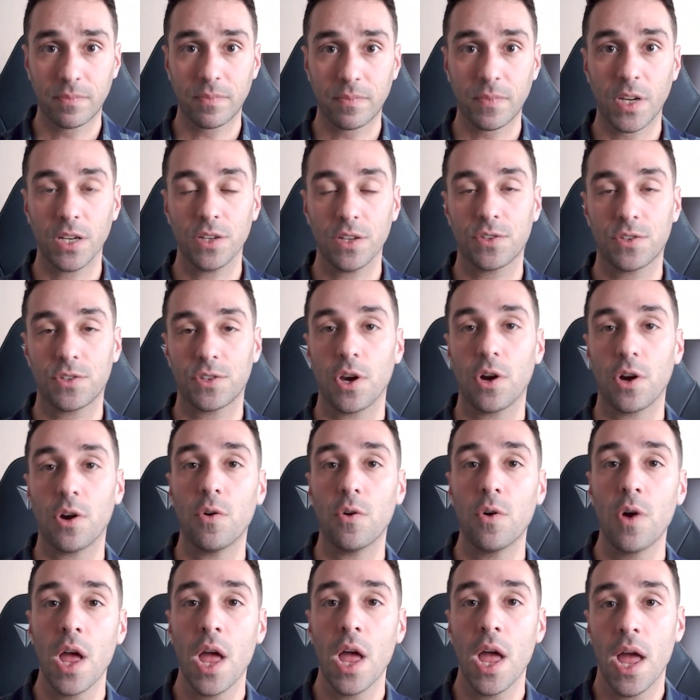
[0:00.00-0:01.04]

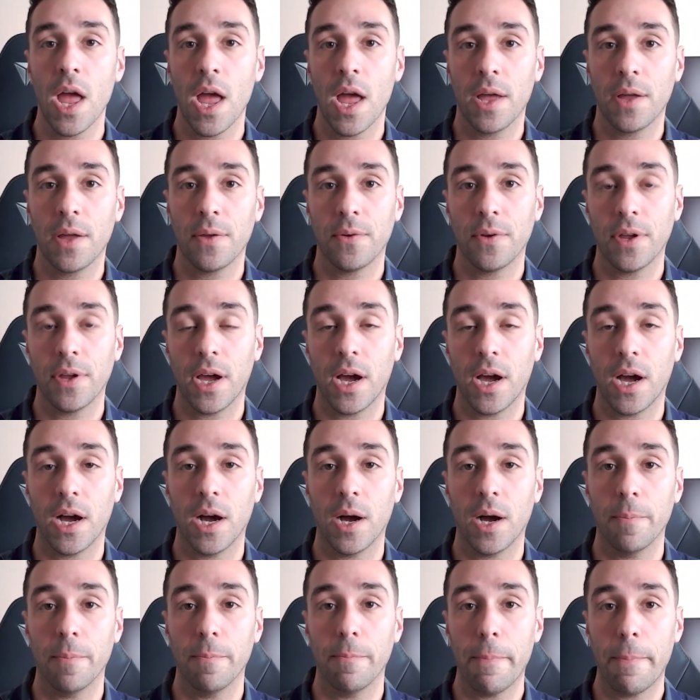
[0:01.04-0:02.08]
So
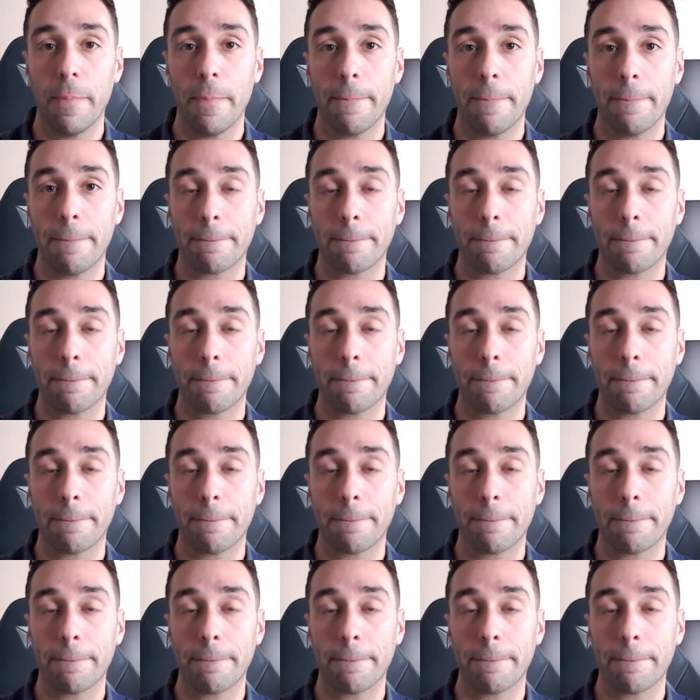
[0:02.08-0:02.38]
um,